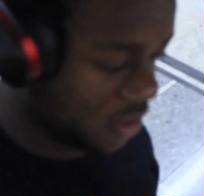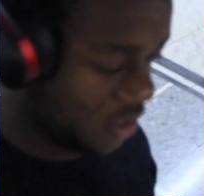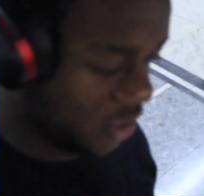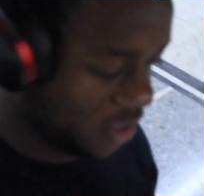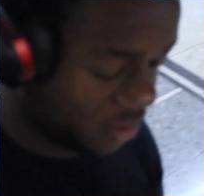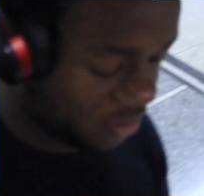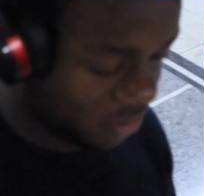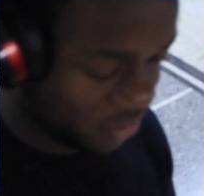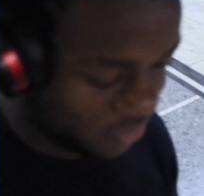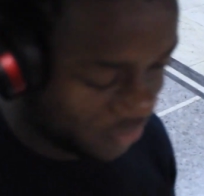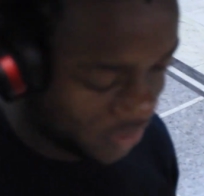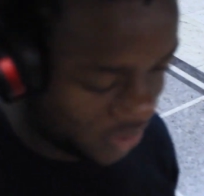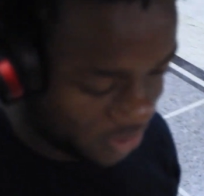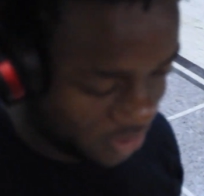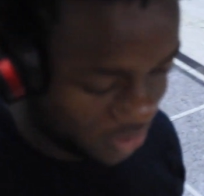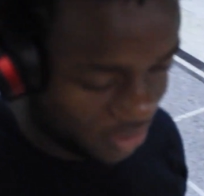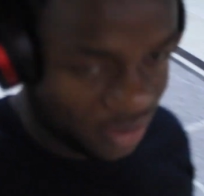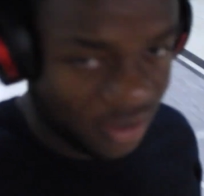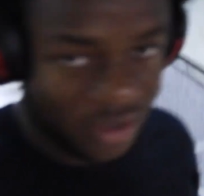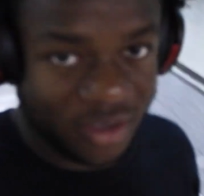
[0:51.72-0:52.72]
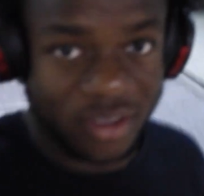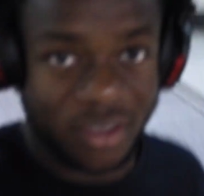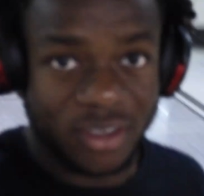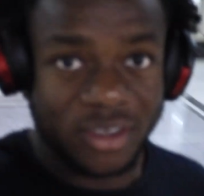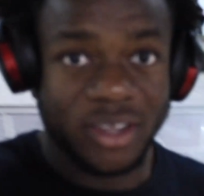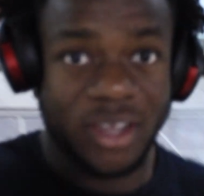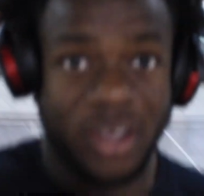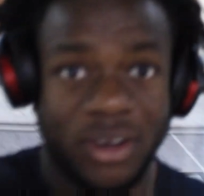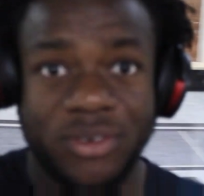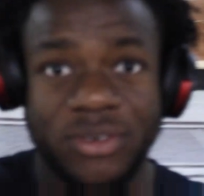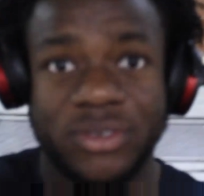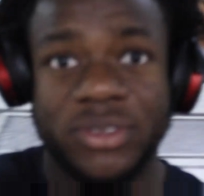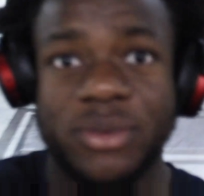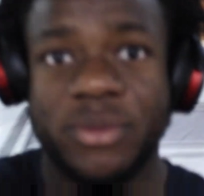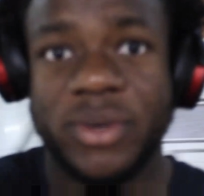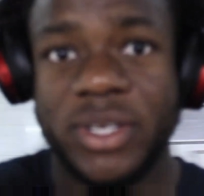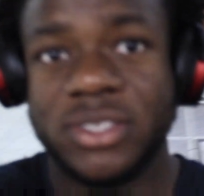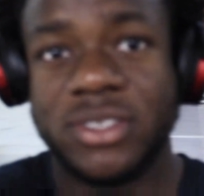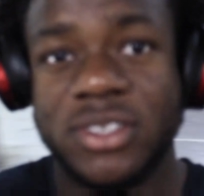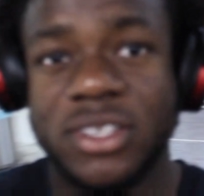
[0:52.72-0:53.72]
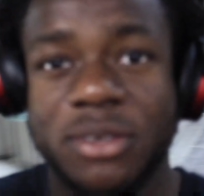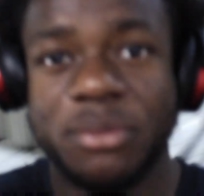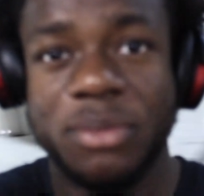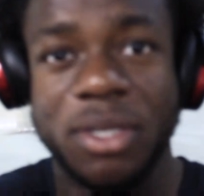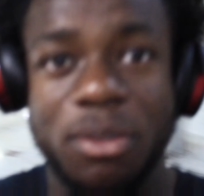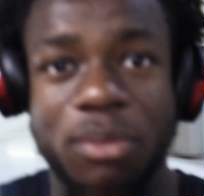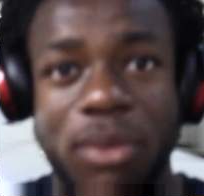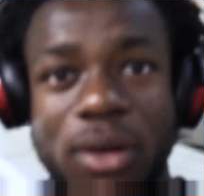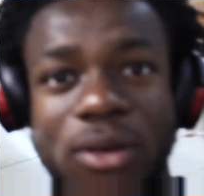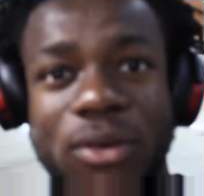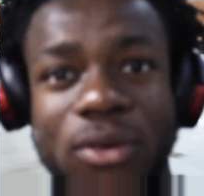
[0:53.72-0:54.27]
I don't even know how long the wait's gonna be, but